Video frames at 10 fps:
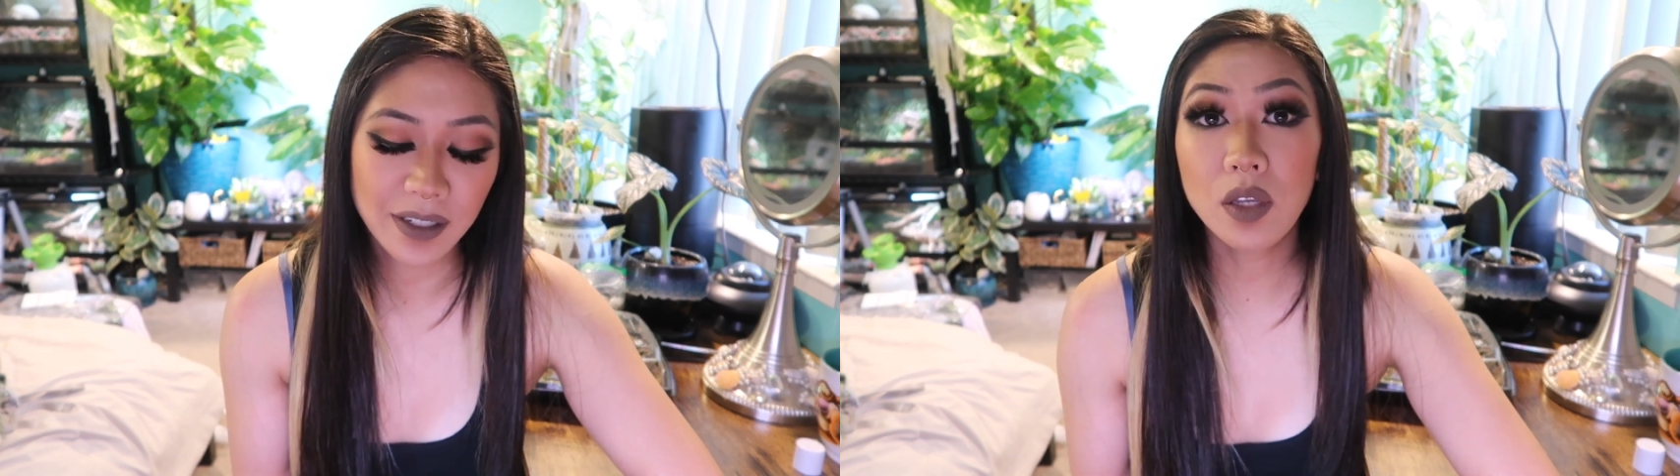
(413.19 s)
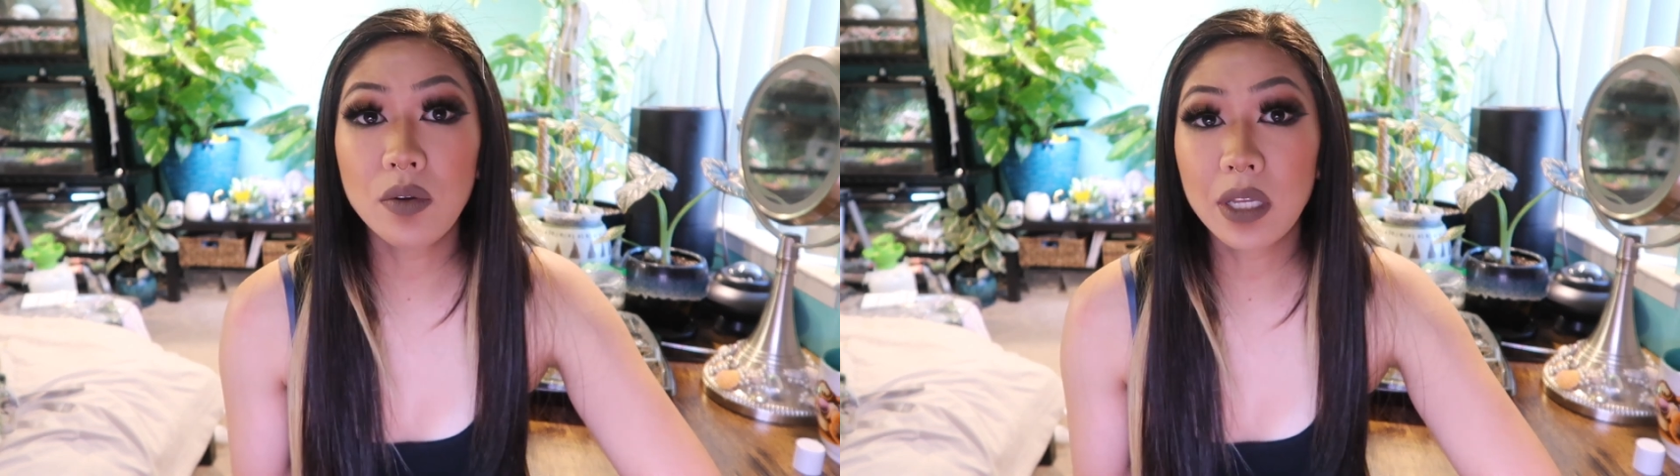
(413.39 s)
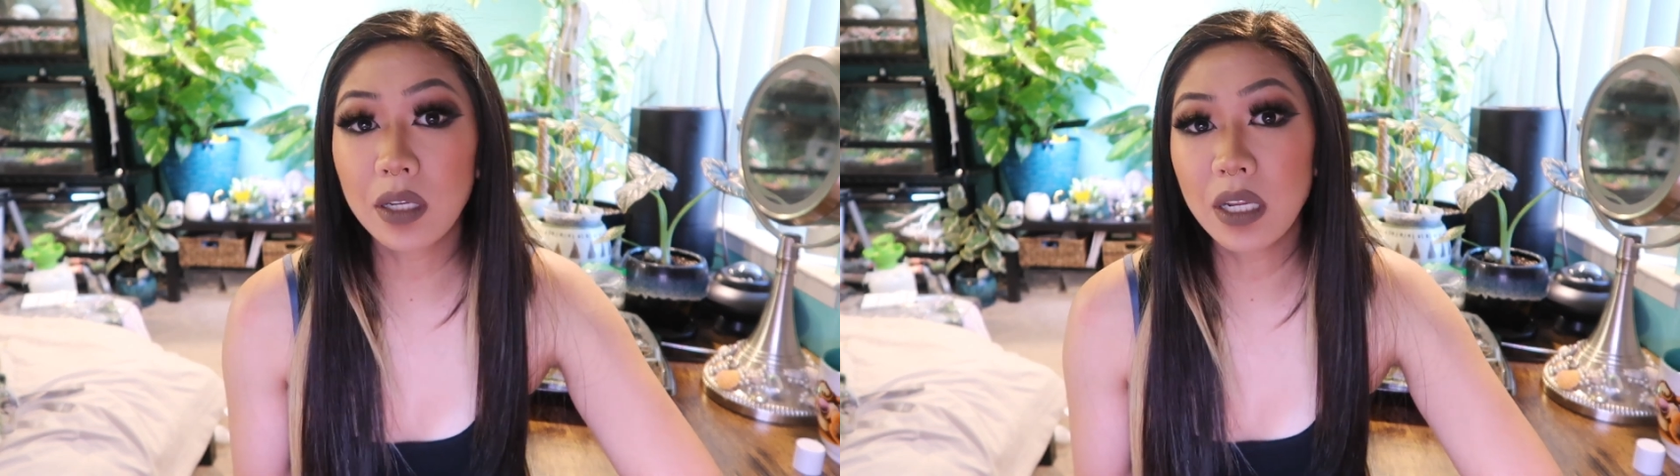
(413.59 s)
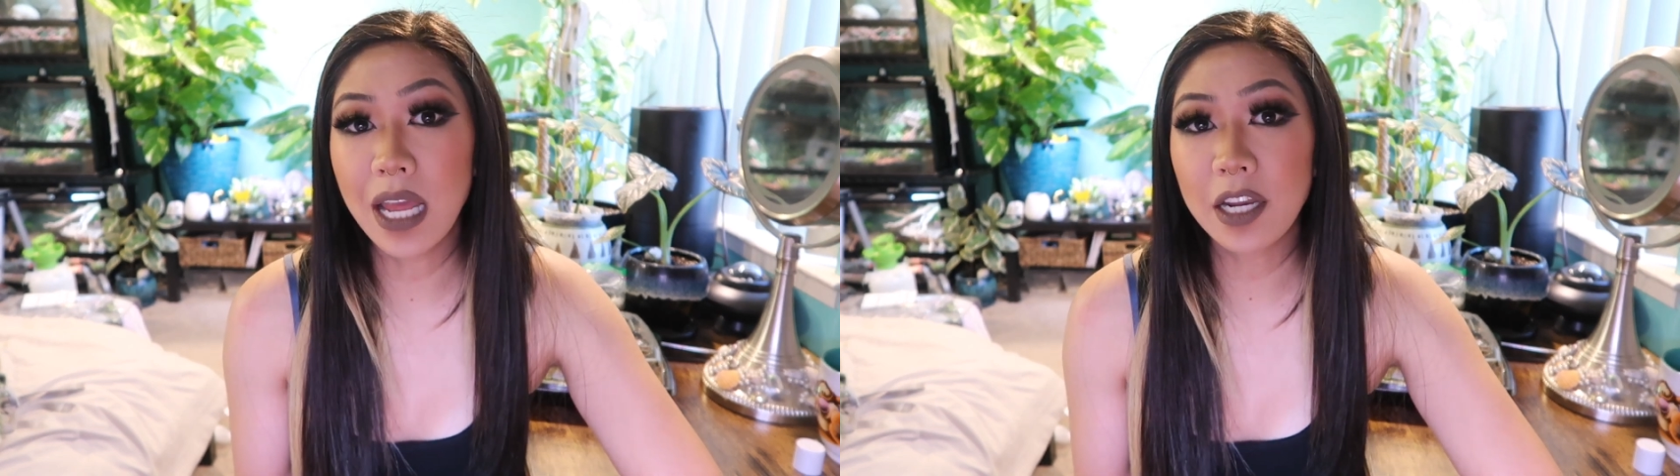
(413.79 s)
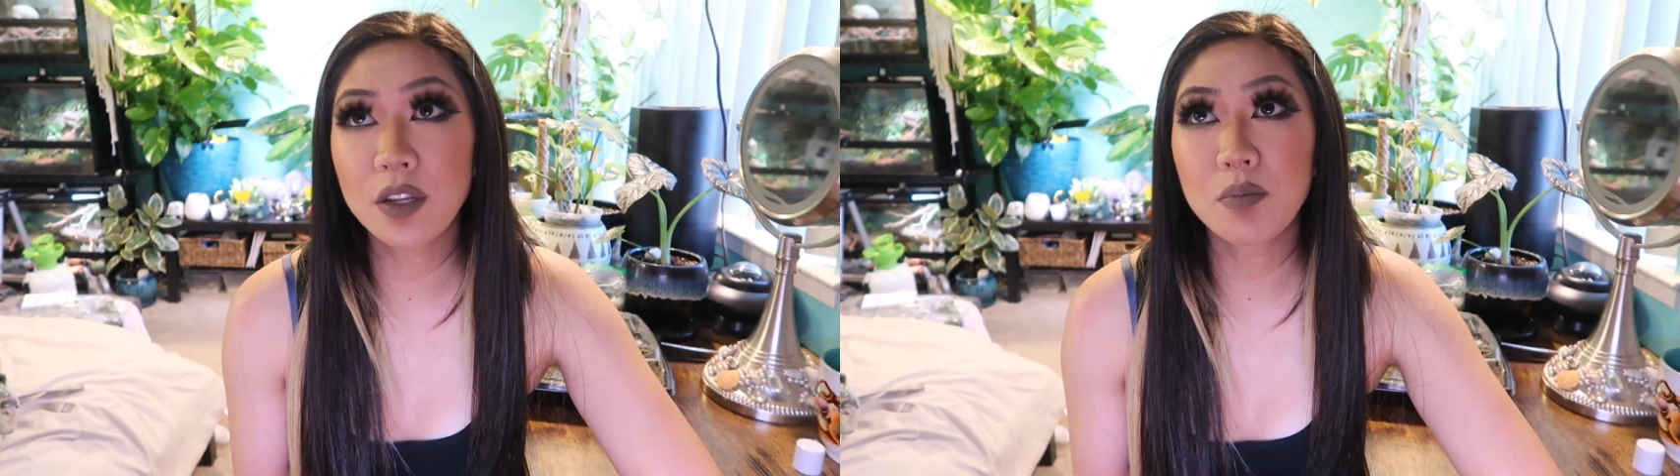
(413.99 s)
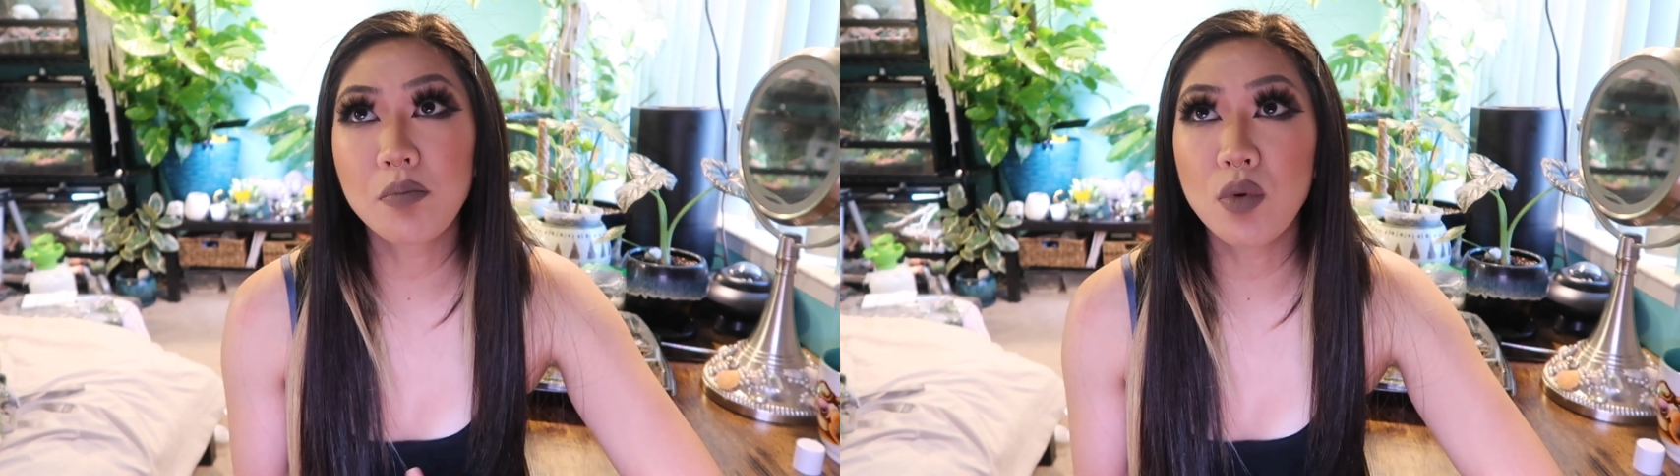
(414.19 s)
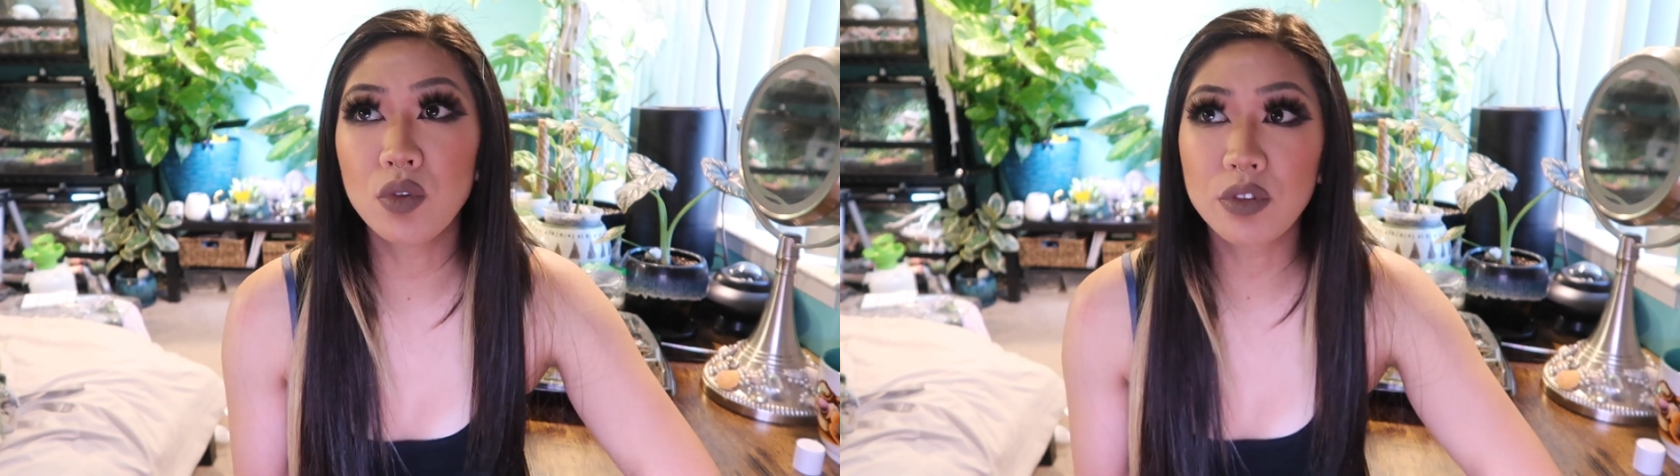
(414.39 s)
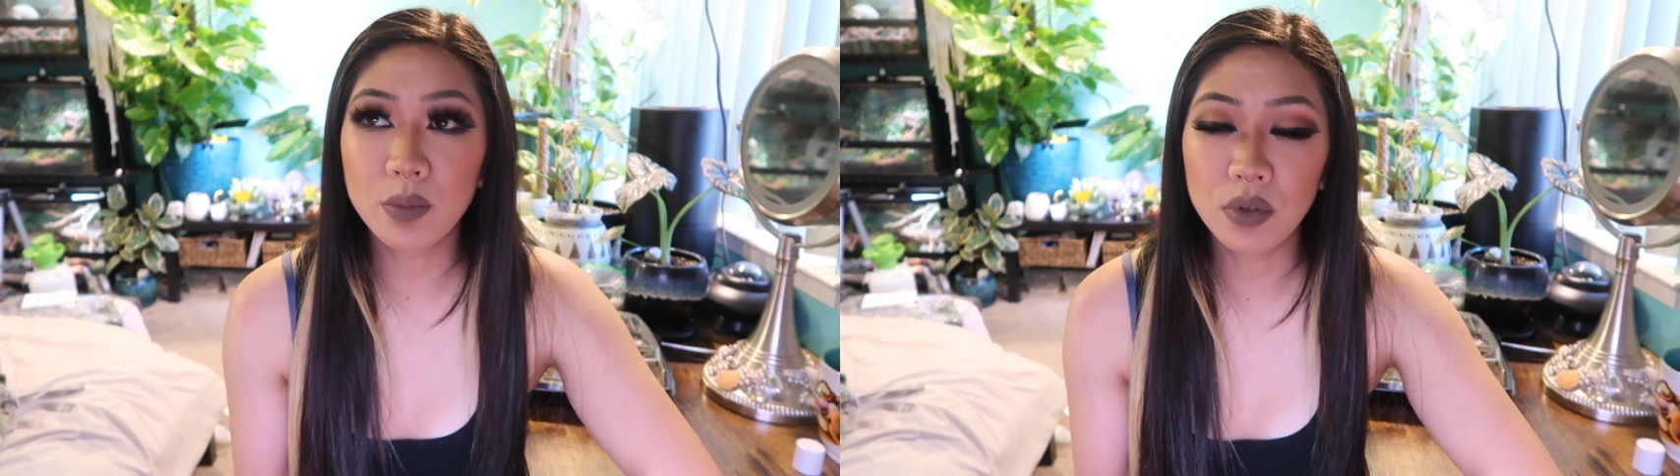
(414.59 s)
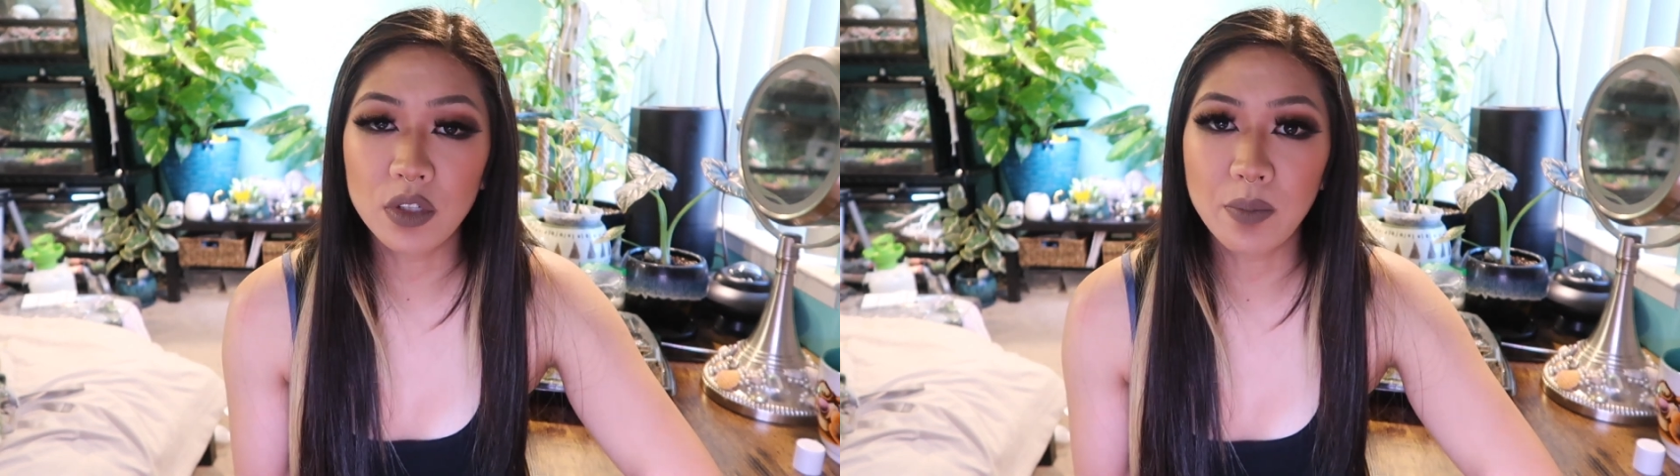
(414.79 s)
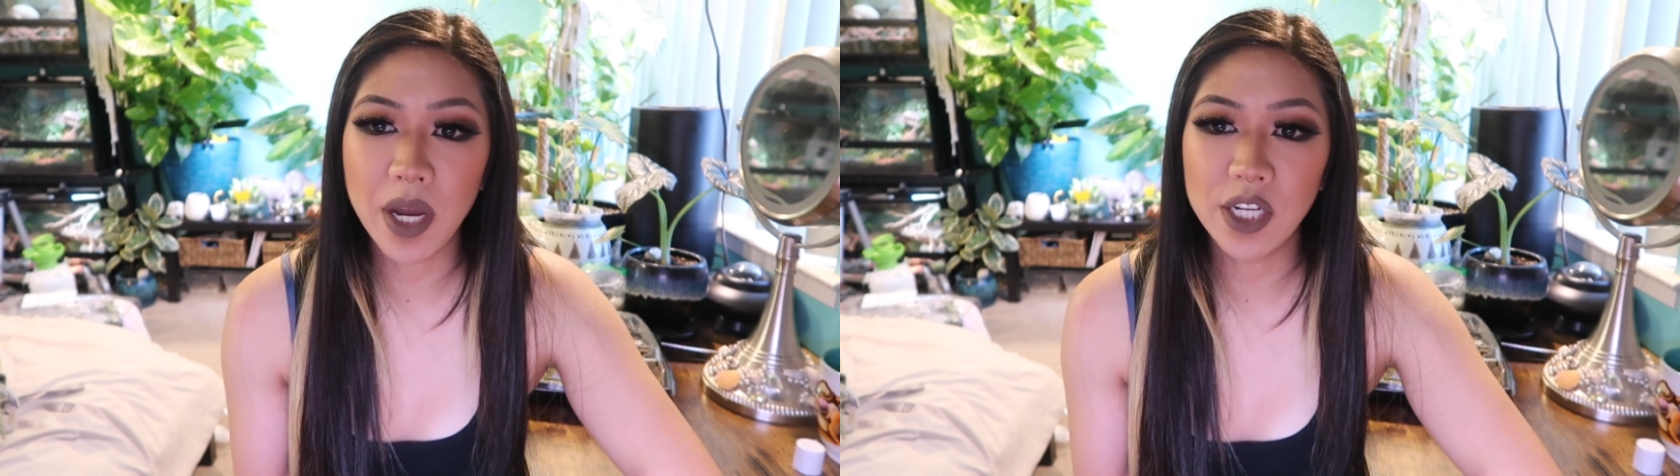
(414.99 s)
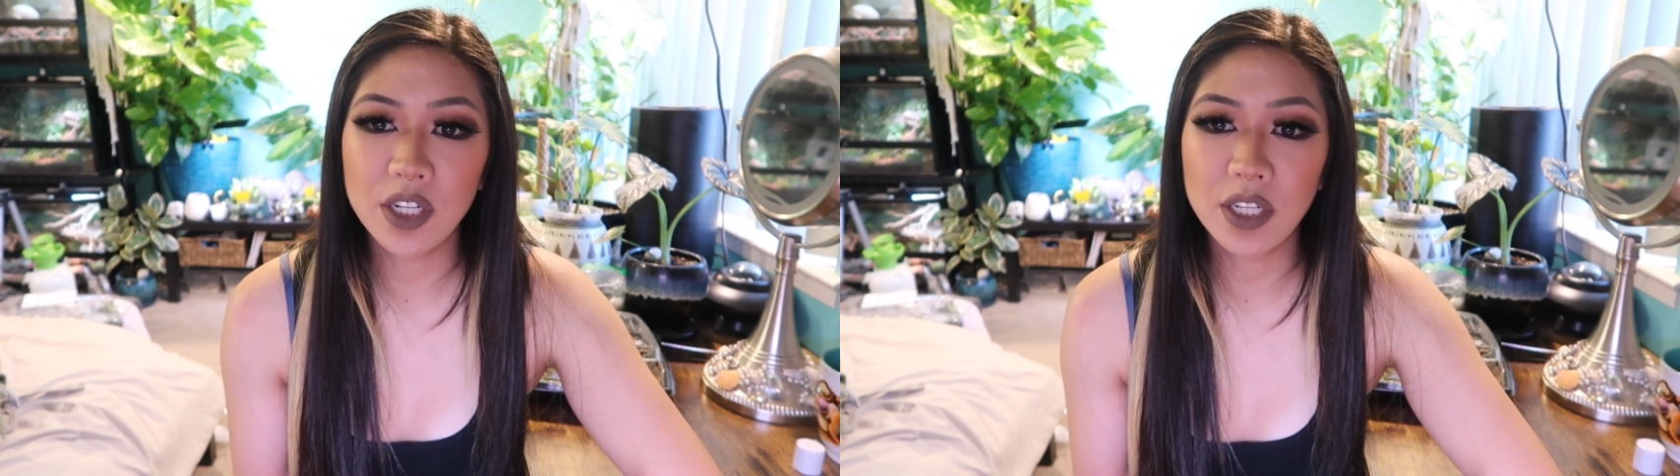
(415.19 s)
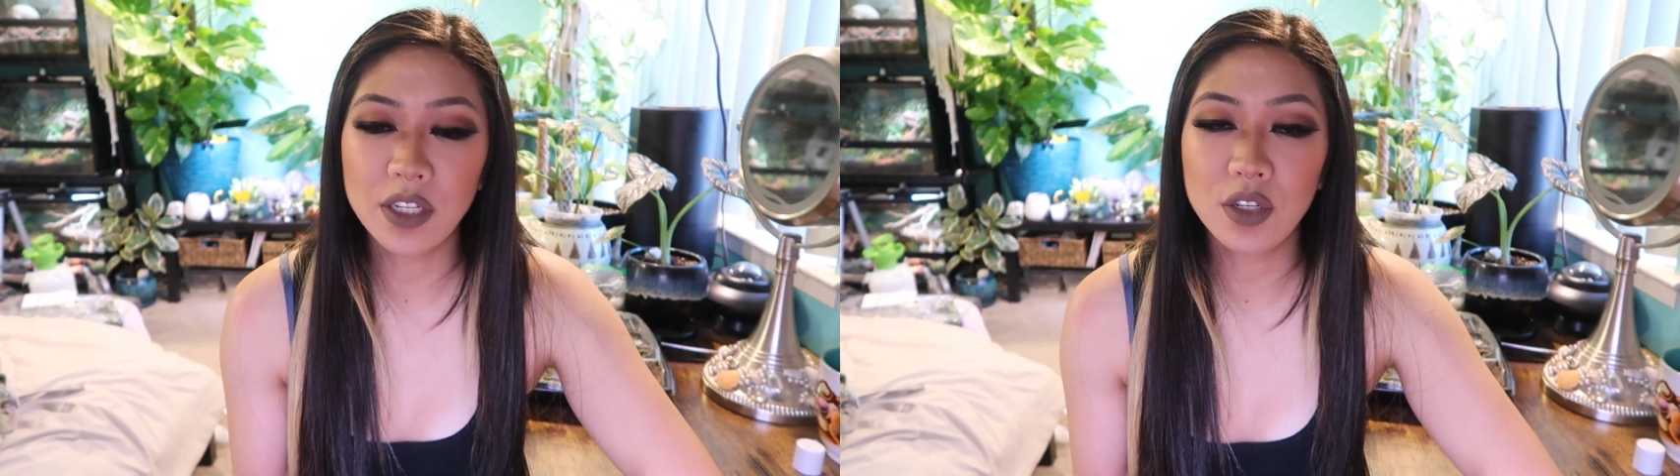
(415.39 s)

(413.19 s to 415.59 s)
You can connect multiple sponges